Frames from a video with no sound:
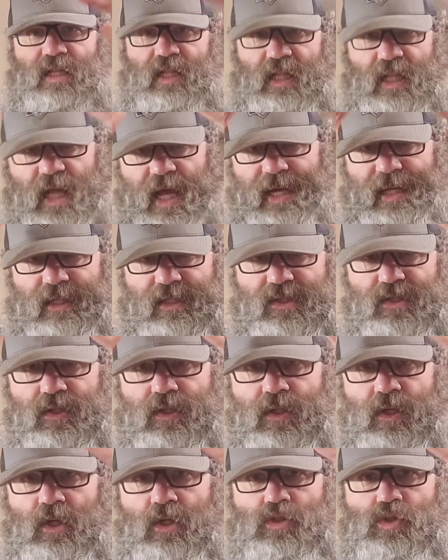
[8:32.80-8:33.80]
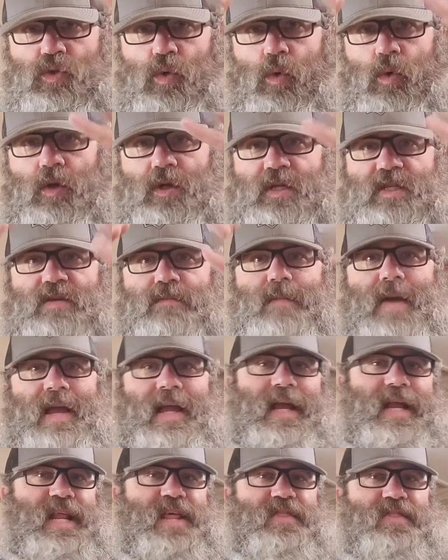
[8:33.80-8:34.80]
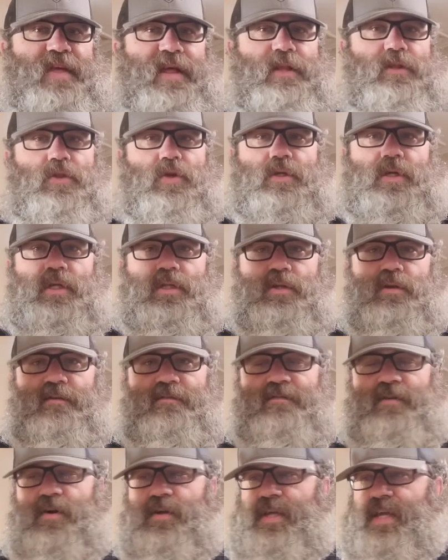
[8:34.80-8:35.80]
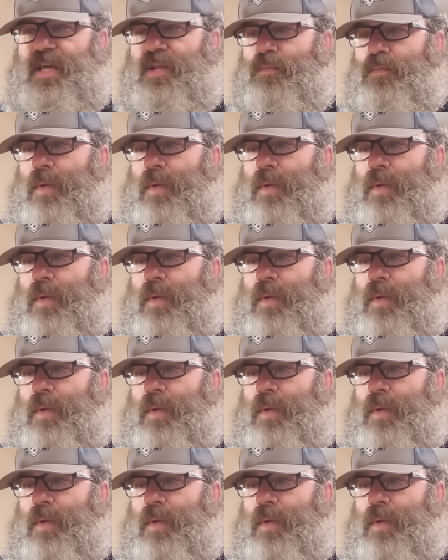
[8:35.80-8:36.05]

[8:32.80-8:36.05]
light, or does it make anything look a little funky and